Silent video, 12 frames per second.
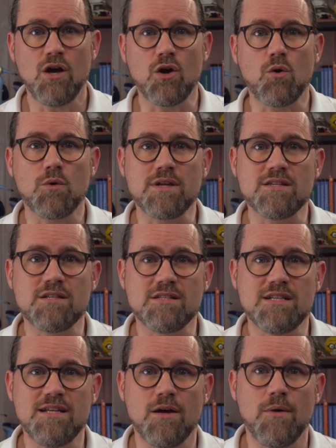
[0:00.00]
According to
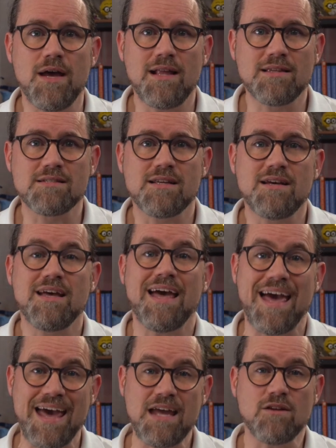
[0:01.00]
Tilo Elsner,
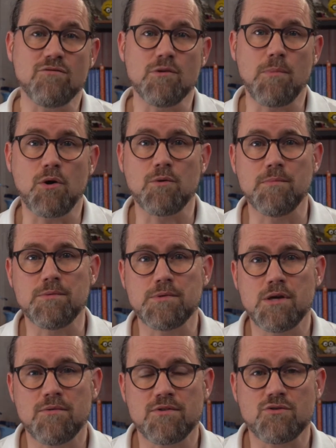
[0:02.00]
head of the Bochum
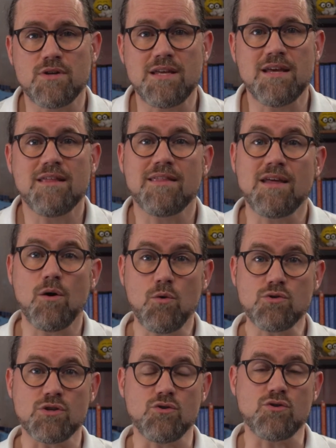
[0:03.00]
Observatory, they
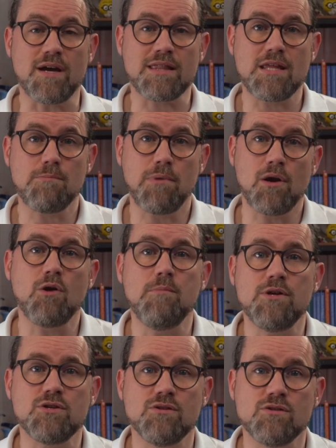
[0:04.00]
also tracked the Apollo
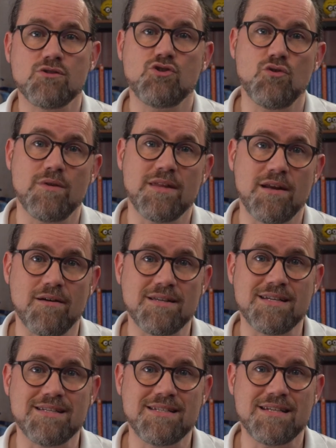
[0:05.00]
missions during the
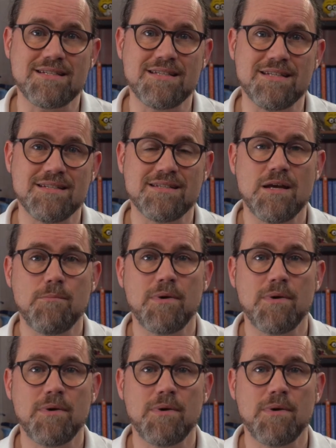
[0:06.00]
1960s,